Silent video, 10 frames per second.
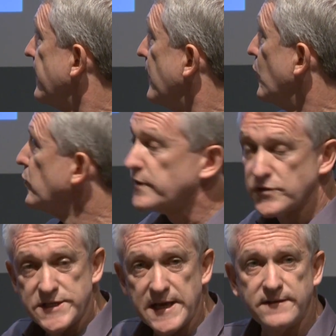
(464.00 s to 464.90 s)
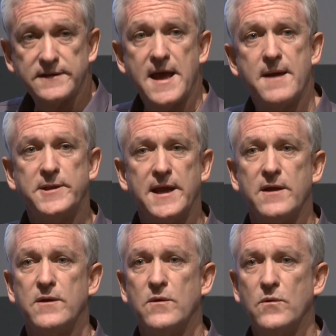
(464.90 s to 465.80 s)
It also shares that
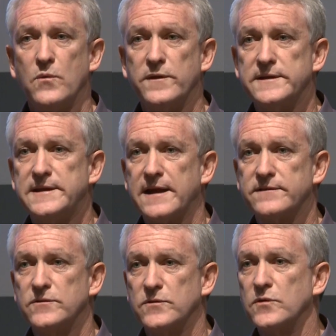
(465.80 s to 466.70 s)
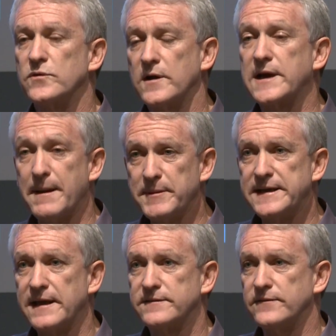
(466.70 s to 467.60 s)
habitat with a dozen or a couple of
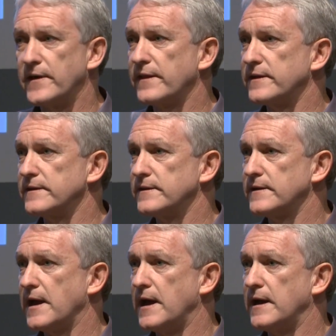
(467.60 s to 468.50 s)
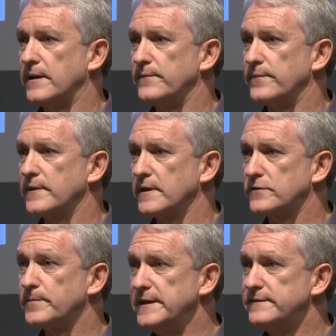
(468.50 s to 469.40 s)
dozen of other
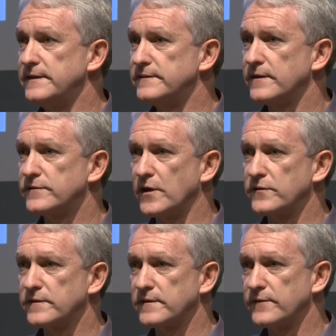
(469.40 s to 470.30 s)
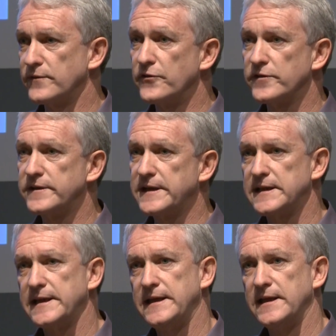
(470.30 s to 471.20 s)
species. So it's
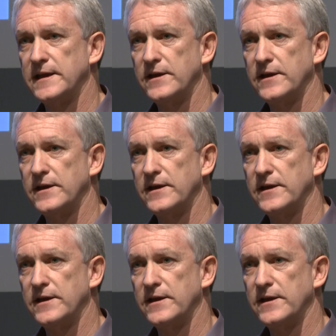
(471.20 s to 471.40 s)
floristically